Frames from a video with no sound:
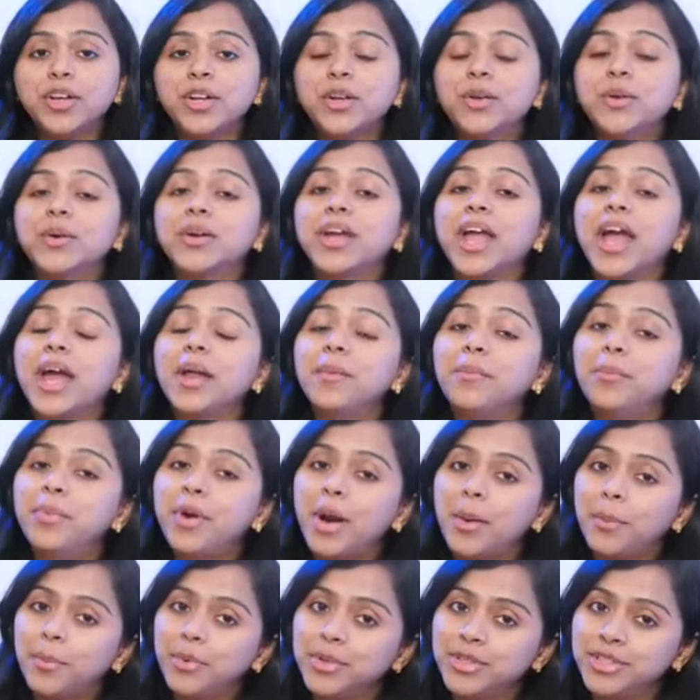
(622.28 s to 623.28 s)
to look at
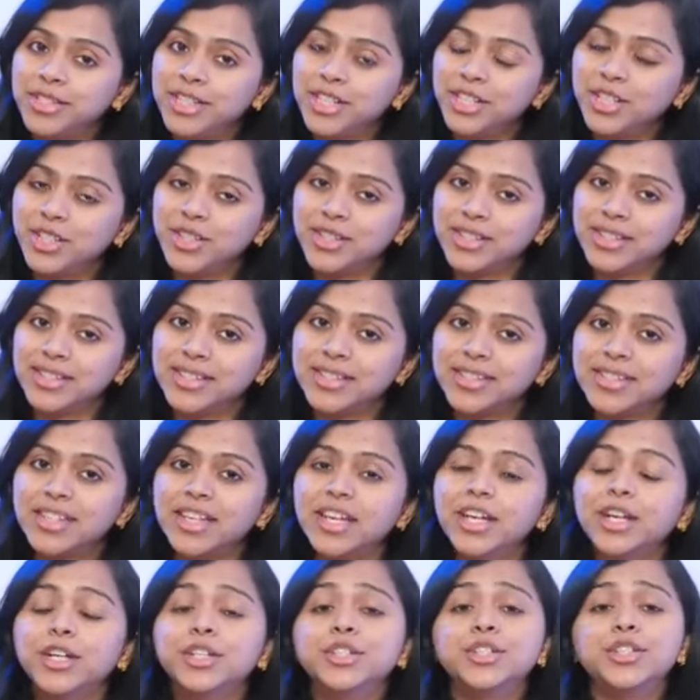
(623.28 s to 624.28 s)
prepositions.
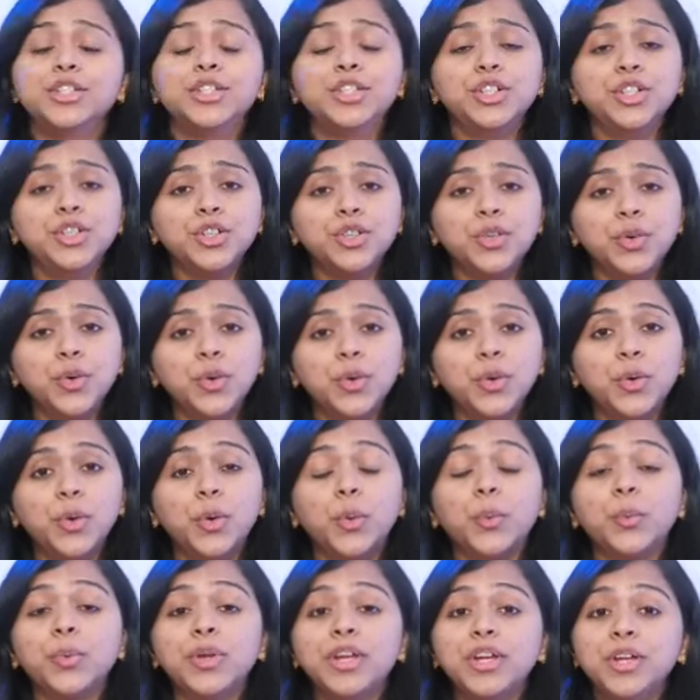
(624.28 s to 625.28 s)
Did you know
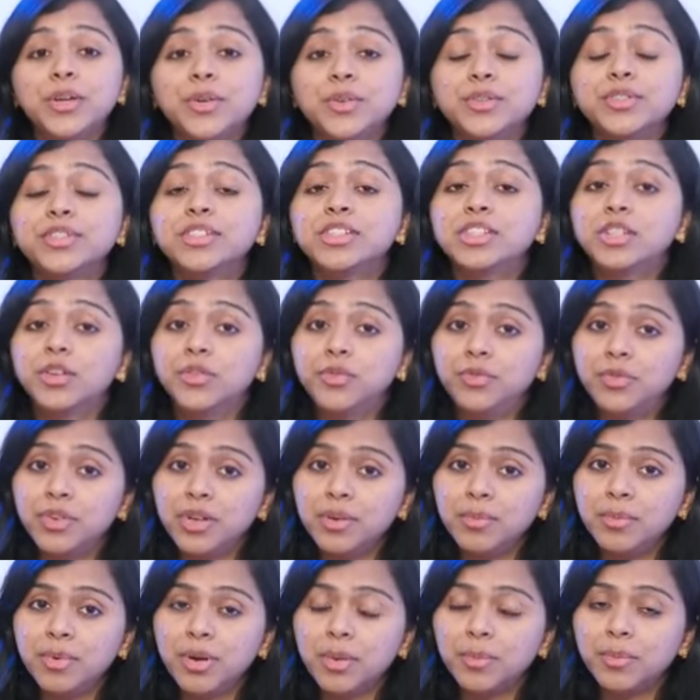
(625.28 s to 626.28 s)
we use
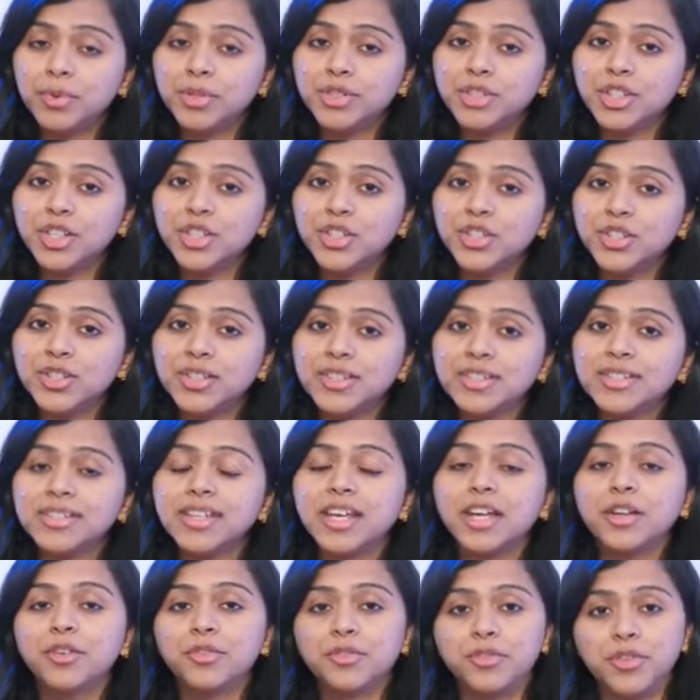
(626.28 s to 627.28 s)
different prepositions
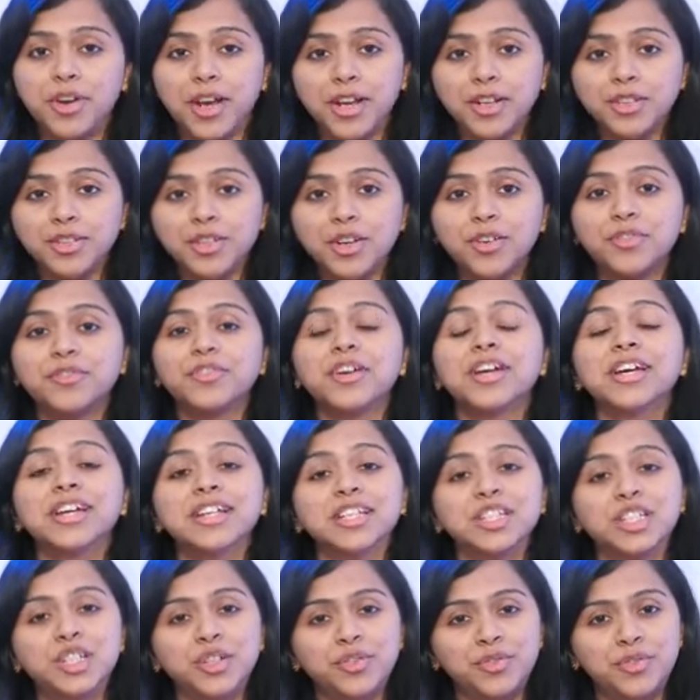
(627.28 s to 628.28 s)
in front of
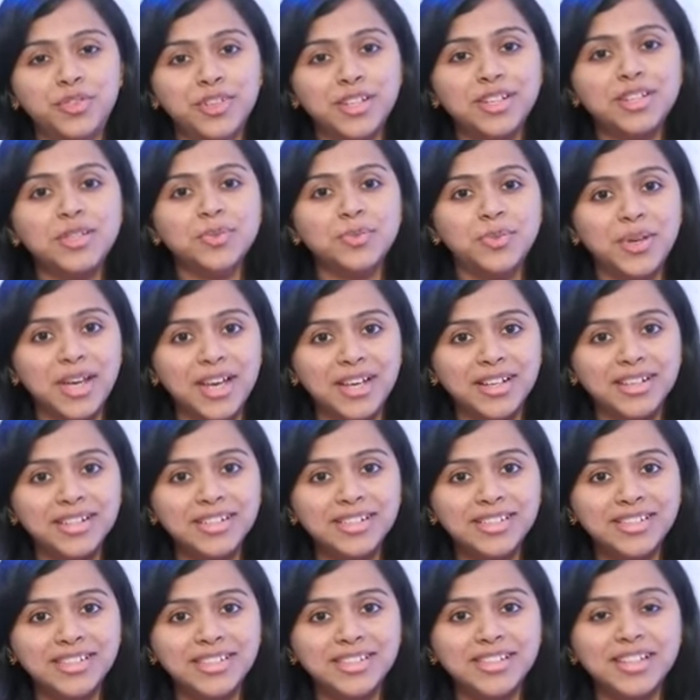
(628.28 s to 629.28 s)
different
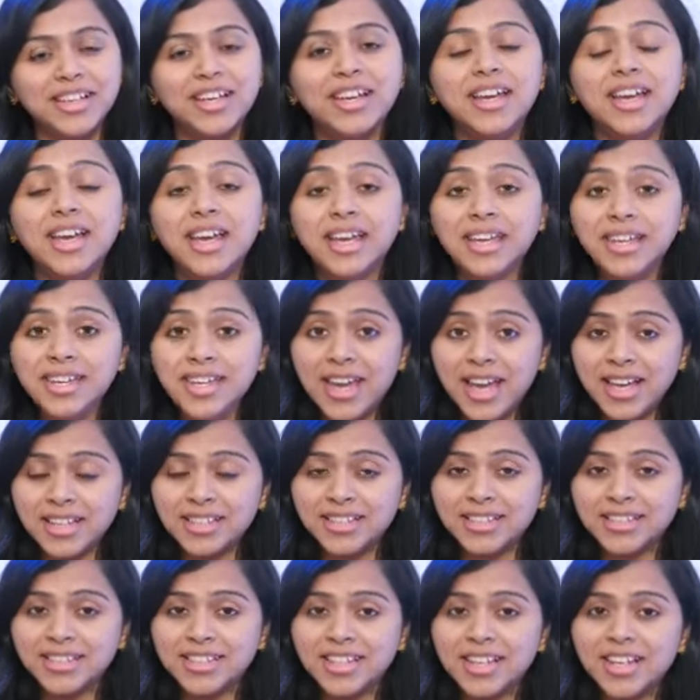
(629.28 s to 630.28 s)
vehicles?
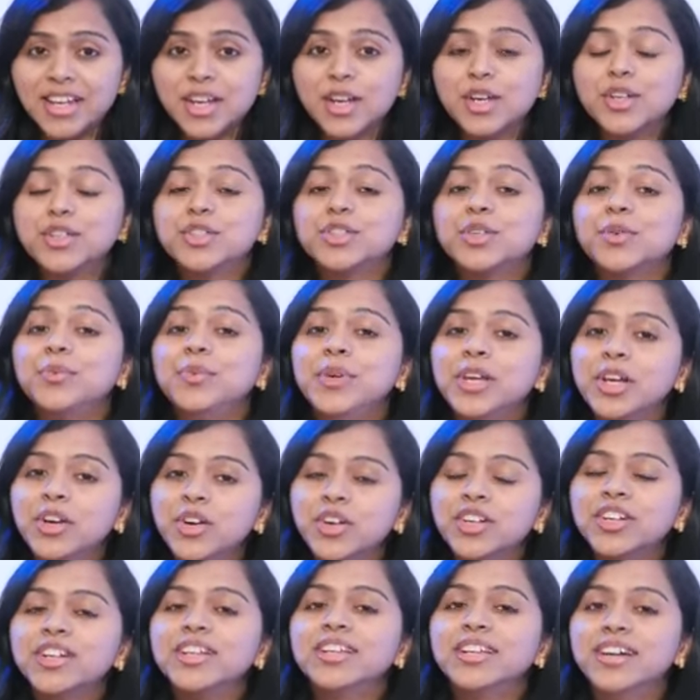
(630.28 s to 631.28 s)
Yes. So we're
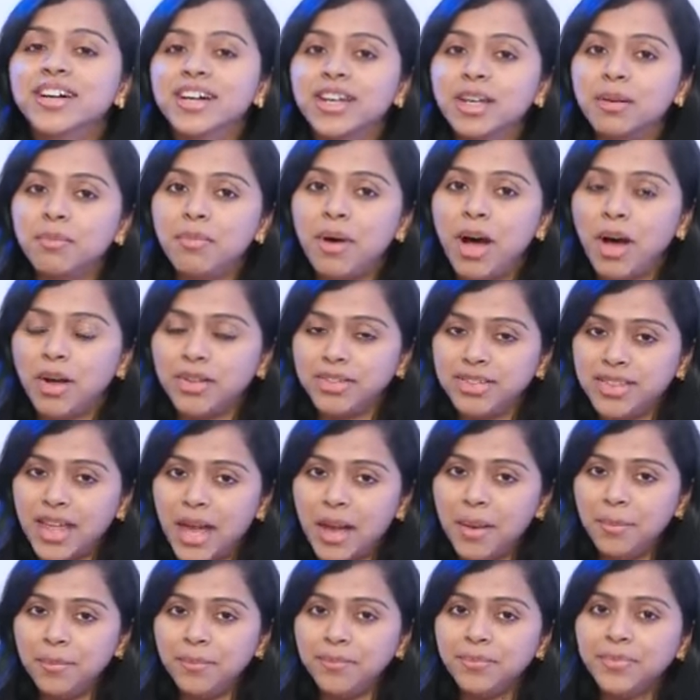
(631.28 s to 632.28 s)
going to learn about
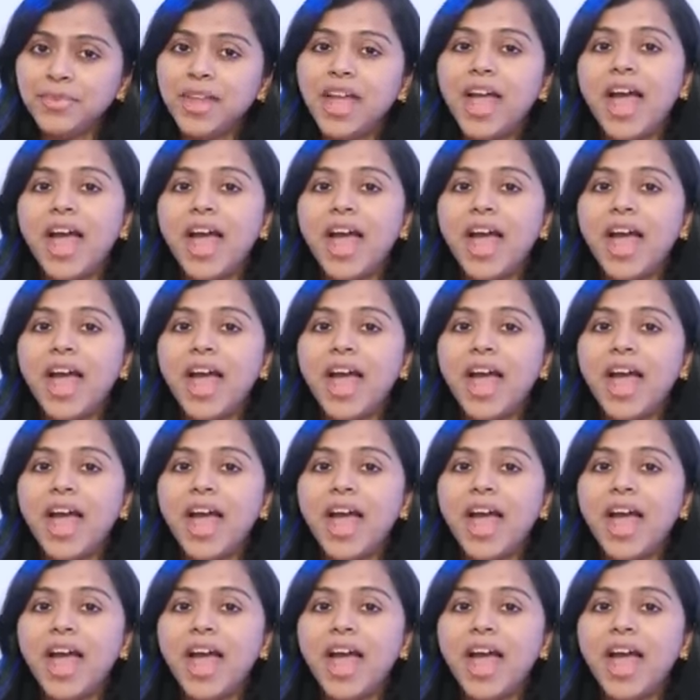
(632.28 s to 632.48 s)
them